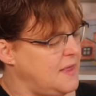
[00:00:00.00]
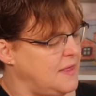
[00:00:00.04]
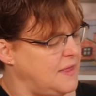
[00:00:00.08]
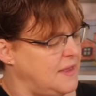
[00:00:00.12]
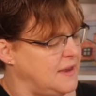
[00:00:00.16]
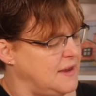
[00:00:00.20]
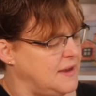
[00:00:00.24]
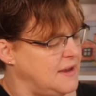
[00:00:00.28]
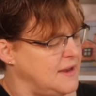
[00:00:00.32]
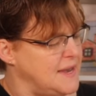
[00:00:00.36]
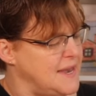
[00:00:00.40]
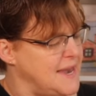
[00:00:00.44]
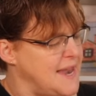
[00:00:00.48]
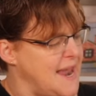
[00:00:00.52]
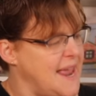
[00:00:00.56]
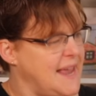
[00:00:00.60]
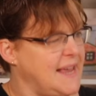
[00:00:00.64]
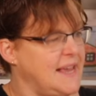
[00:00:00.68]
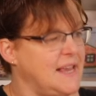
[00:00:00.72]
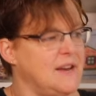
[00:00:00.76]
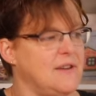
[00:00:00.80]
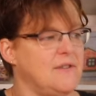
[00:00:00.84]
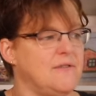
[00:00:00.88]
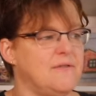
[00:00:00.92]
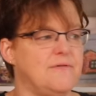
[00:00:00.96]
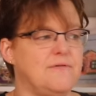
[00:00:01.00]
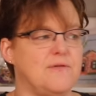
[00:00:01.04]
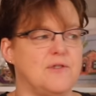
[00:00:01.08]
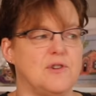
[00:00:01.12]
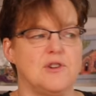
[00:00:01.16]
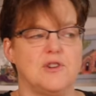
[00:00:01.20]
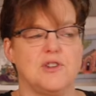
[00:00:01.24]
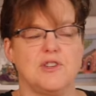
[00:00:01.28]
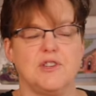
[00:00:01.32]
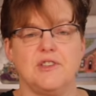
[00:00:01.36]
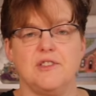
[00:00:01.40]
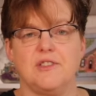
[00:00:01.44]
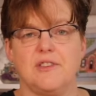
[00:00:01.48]
the negative
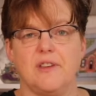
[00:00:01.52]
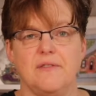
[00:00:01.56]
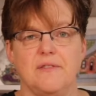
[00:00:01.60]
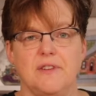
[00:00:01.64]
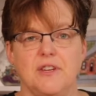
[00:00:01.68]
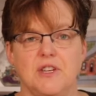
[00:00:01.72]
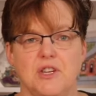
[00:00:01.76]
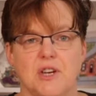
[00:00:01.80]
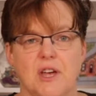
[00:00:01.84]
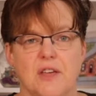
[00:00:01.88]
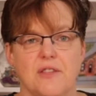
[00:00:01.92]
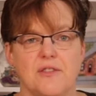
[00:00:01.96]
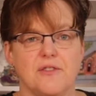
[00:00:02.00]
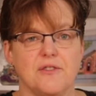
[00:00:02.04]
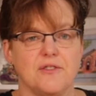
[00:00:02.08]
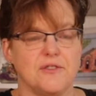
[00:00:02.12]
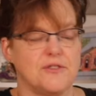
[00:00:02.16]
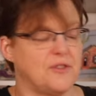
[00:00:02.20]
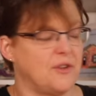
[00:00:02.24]
versions of each other.